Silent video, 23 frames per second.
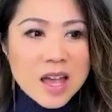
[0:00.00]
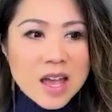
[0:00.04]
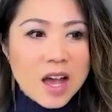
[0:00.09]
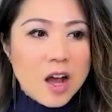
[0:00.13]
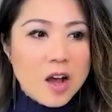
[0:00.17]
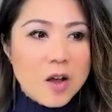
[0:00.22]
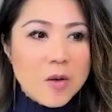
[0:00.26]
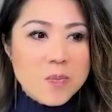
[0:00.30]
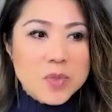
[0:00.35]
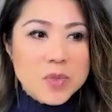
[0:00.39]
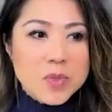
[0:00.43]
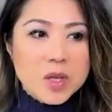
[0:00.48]

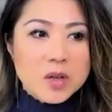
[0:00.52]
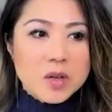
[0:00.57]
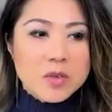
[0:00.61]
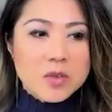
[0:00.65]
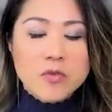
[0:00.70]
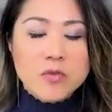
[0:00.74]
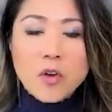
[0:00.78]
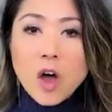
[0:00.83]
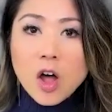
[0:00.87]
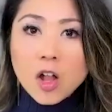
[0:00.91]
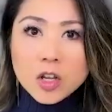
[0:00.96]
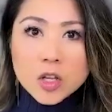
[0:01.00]
The
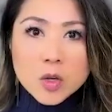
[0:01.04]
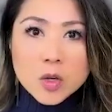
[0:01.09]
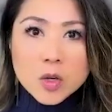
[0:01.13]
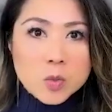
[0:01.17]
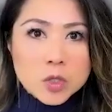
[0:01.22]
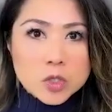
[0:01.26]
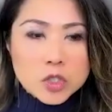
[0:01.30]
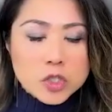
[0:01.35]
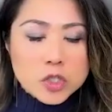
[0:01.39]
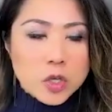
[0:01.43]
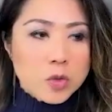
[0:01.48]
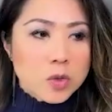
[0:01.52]
volume
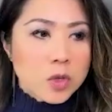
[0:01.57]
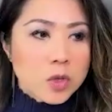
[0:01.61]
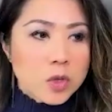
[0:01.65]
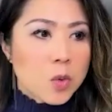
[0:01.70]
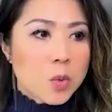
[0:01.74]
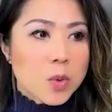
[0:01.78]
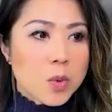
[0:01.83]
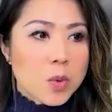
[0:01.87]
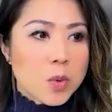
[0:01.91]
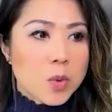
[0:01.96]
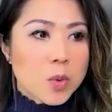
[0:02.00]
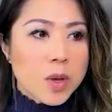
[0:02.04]
was so low,
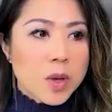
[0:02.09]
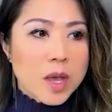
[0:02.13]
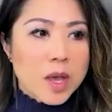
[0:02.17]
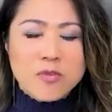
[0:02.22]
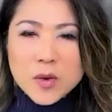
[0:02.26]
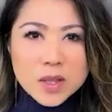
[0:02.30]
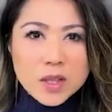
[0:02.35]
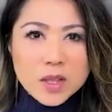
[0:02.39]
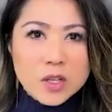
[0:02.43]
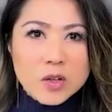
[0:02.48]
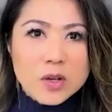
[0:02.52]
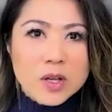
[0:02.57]
we have
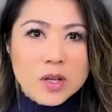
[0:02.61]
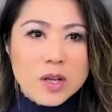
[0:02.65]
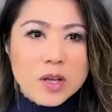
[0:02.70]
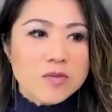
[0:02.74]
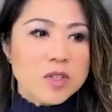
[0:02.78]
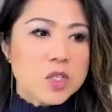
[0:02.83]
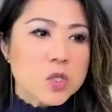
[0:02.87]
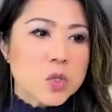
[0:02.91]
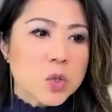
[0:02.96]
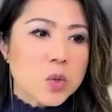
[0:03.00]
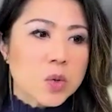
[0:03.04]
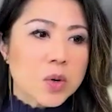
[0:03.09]
very little
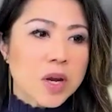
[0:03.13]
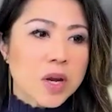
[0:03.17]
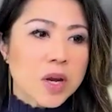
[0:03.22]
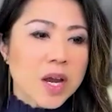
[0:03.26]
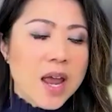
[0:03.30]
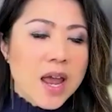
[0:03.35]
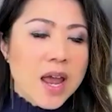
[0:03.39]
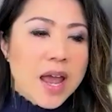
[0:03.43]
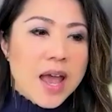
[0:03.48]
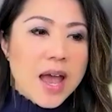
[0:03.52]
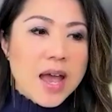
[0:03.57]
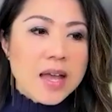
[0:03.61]
inventory,
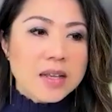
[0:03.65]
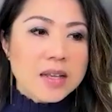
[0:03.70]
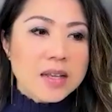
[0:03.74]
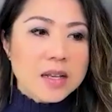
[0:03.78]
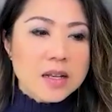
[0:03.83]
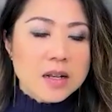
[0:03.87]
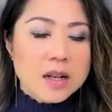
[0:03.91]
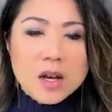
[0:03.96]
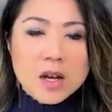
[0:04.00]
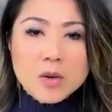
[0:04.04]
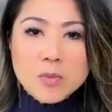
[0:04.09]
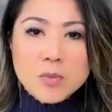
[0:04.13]
and a
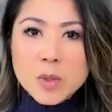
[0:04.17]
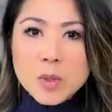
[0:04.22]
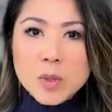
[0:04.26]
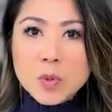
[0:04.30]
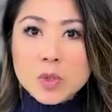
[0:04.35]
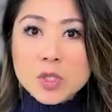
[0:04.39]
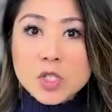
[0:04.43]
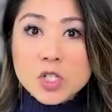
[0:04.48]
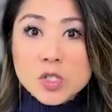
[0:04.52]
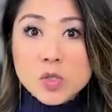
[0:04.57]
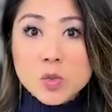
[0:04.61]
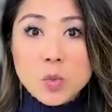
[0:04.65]
lot of
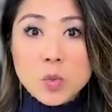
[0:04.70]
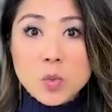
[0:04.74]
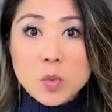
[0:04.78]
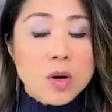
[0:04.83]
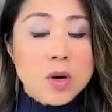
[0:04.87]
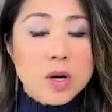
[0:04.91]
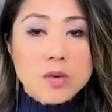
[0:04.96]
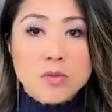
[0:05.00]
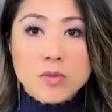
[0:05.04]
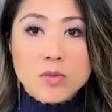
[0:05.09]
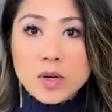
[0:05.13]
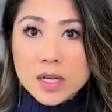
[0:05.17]
people just
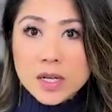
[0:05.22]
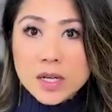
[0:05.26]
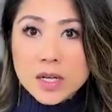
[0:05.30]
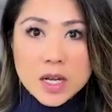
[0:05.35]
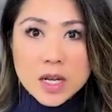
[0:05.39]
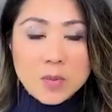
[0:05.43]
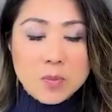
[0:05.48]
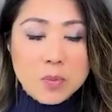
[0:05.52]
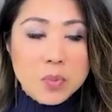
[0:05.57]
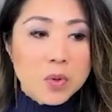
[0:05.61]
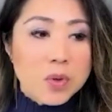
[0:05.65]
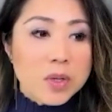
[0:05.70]
weren't
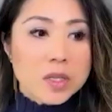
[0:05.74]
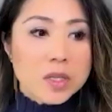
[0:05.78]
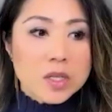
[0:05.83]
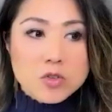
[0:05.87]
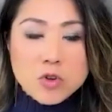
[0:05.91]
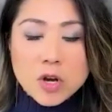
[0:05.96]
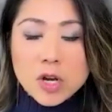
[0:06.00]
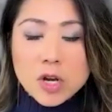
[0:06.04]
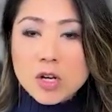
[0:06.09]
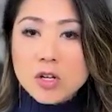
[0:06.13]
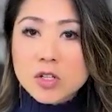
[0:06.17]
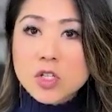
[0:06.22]
really pulling the
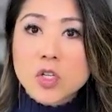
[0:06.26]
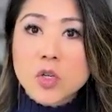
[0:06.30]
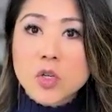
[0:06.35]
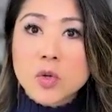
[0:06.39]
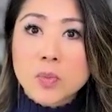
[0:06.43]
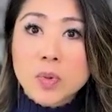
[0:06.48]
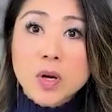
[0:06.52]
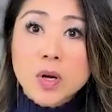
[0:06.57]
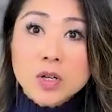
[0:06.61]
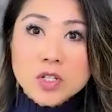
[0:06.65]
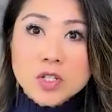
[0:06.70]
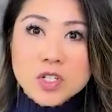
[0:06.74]
trigger to
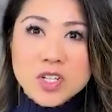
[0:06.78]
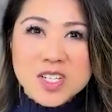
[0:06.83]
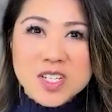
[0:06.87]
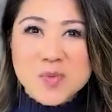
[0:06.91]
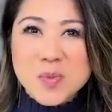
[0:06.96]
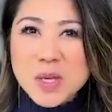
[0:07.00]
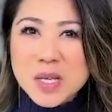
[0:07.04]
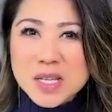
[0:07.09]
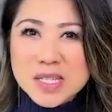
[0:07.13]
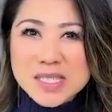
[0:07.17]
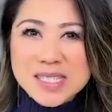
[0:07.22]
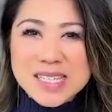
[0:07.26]
purchase
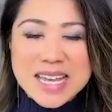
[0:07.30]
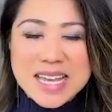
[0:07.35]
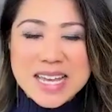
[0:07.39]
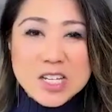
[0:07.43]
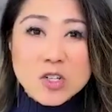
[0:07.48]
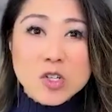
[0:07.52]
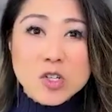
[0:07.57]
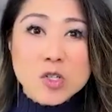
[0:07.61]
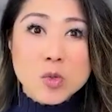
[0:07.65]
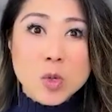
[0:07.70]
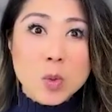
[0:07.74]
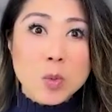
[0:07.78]
because the
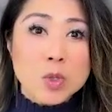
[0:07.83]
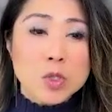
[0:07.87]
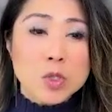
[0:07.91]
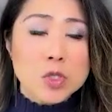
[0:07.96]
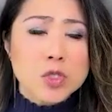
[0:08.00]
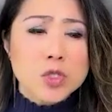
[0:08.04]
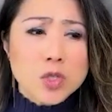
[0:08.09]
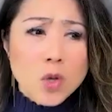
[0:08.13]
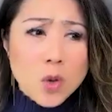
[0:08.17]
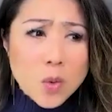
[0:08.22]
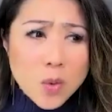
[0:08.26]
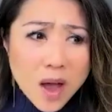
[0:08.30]
interest rate was
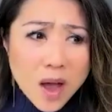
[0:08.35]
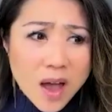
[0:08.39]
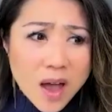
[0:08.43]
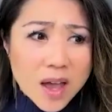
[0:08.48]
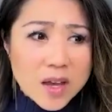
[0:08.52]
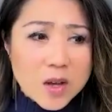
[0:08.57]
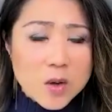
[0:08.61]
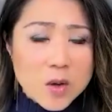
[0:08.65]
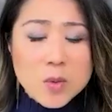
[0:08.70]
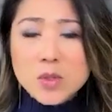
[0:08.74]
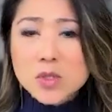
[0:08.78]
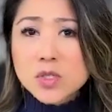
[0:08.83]
so
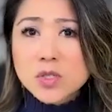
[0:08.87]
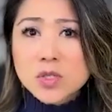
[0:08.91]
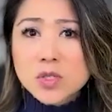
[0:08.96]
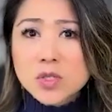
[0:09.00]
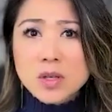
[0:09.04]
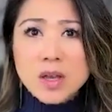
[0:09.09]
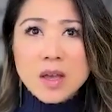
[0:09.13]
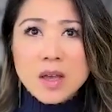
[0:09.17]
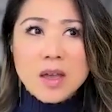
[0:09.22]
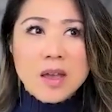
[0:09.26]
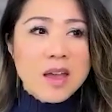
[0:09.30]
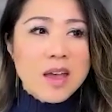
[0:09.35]
high. It was
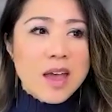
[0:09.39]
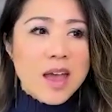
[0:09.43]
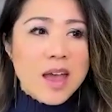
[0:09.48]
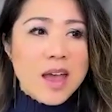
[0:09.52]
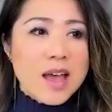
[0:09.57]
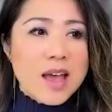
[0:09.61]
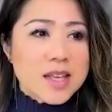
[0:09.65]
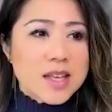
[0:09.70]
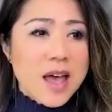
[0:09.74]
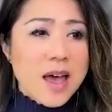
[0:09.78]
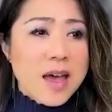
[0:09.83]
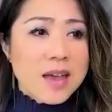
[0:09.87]

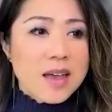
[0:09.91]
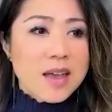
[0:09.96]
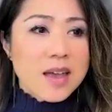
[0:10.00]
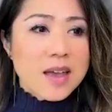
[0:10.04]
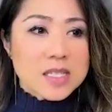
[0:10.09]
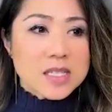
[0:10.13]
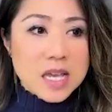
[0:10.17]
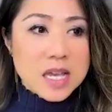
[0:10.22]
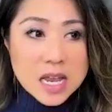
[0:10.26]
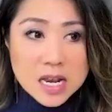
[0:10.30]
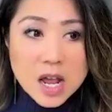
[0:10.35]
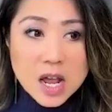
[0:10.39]
as high
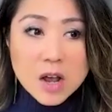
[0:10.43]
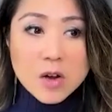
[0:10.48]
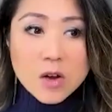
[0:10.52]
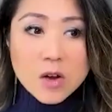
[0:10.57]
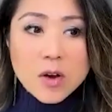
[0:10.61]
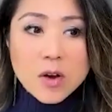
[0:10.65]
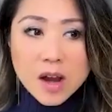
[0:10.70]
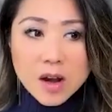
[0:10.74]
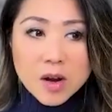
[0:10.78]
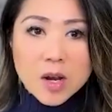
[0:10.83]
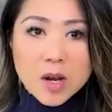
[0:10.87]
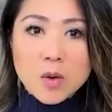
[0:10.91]
as in our
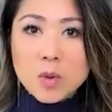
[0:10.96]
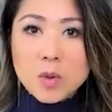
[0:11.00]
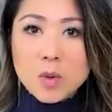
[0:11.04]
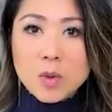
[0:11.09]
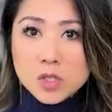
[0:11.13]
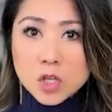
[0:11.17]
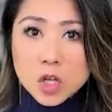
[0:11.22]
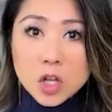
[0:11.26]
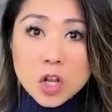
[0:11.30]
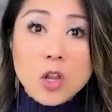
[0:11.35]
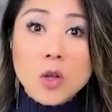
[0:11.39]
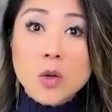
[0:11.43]
area was
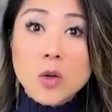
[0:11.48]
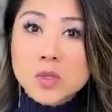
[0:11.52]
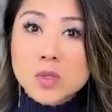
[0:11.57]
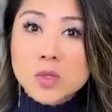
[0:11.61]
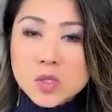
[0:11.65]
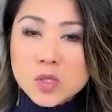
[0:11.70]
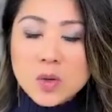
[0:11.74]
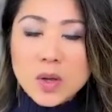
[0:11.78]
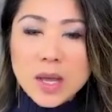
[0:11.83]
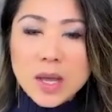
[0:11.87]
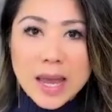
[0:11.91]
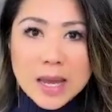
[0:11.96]
close
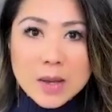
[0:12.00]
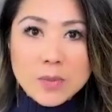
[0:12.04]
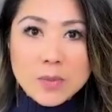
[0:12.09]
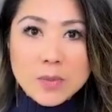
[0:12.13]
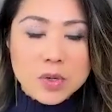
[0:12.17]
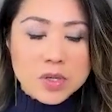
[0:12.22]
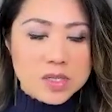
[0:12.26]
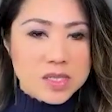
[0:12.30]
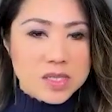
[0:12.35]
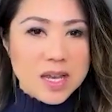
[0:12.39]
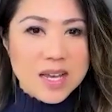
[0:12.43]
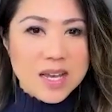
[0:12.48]
to
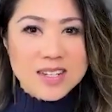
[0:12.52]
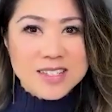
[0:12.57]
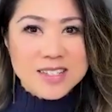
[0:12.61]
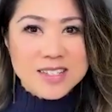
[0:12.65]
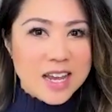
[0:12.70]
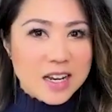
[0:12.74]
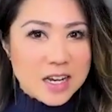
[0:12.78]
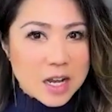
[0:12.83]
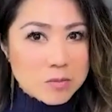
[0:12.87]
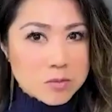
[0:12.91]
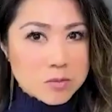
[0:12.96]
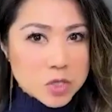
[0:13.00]
8%.
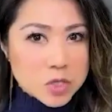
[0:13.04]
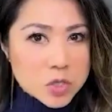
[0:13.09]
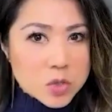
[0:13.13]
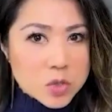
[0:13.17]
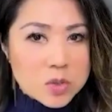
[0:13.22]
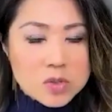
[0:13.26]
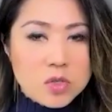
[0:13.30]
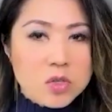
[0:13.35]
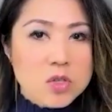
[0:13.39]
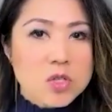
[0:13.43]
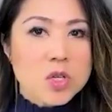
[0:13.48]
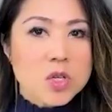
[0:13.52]
And I'm sure
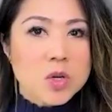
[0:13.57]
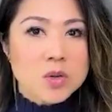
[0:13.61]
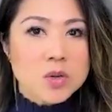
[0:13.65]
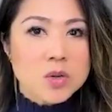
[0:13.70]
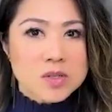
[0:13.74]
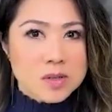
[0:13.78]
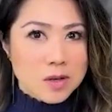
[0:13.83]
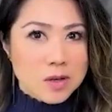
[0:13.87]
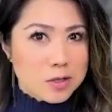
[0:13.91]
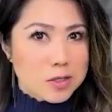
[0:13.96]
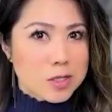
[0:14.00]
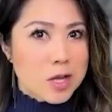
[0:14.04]
Sergio is
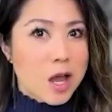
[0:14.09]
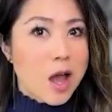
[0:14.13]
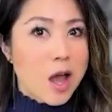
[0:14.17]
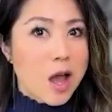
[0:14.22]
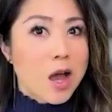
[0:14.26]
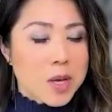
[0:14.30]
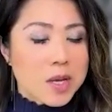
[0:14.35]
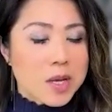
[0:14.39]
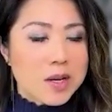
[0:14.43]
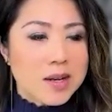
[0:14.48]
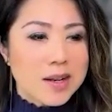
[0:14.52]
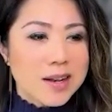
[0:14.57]
gonna talk
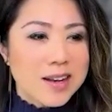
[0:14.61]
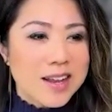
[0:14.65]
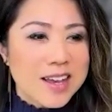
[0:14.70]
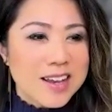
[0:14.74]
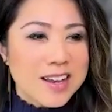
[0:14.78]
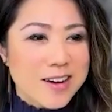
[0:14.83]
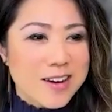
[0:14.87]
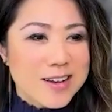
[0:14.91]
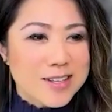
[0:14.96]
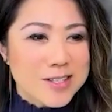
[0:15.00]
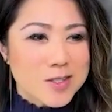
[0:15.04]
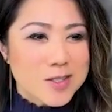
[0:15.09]
about it
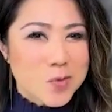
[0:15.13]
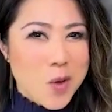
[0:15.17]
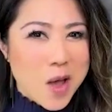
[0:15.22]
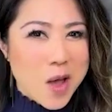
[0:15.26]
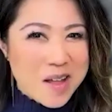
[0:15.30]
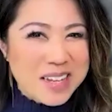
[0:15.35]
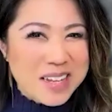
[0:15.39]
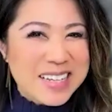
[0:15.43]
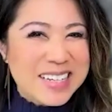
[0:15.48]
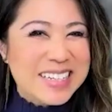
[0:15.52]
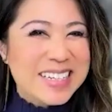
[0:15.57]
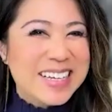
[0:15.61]
later as
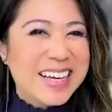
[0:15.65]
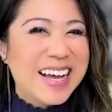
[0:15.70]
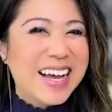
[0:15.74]
well.